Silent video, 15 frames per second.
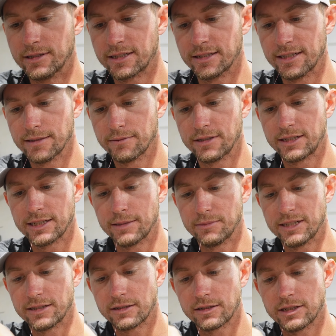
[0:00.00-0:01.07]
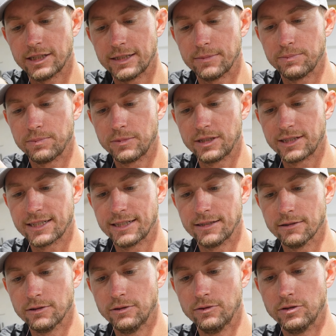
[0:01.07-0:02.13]
because every time I stop, you kind
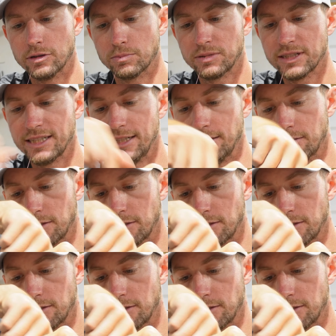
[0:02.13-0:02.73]
of lose your place.